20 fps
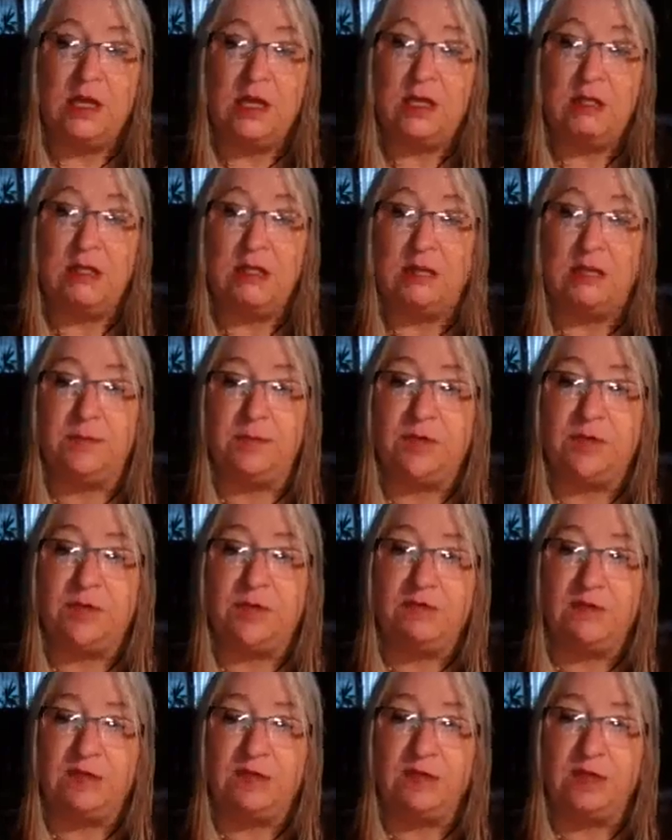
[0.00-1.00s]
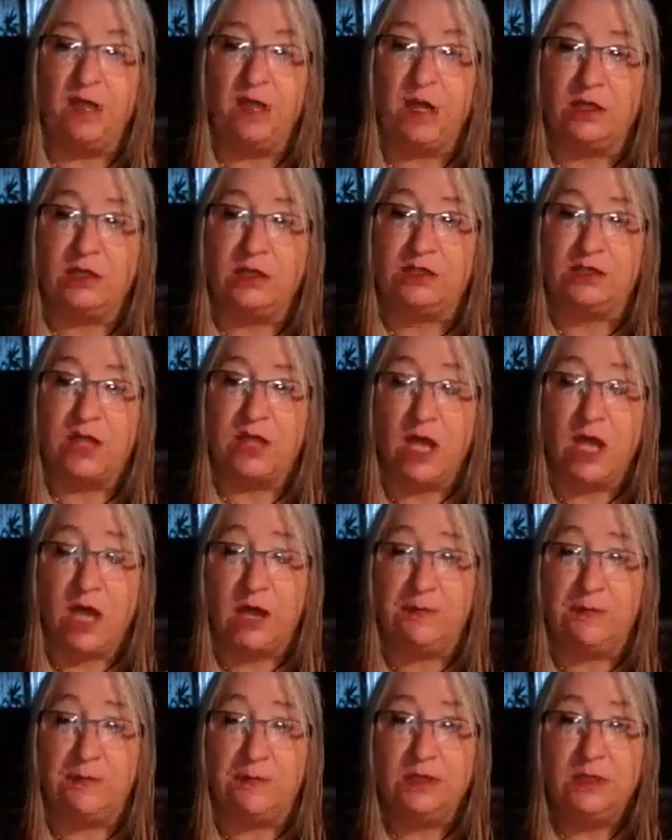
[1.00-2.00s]
and then put everything on the
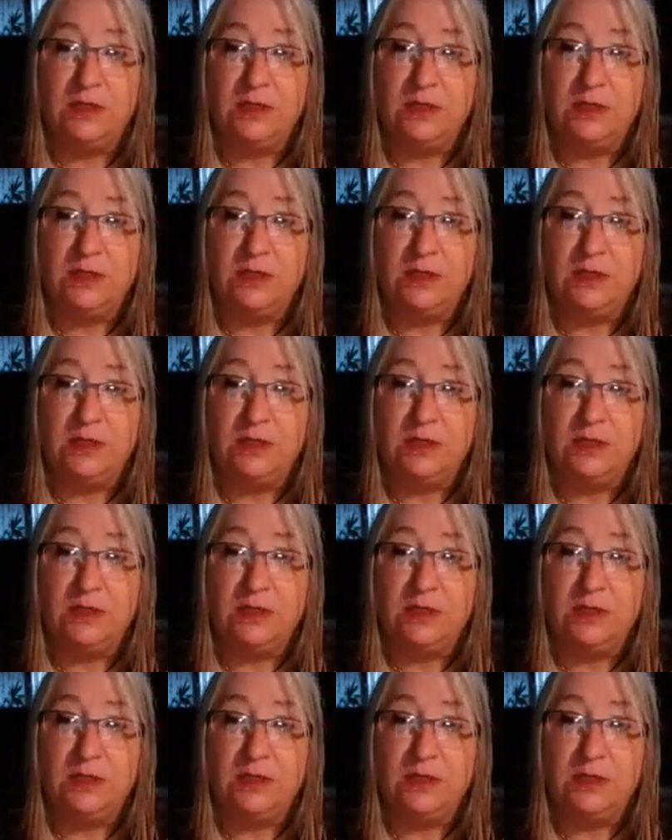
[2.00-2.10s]
top.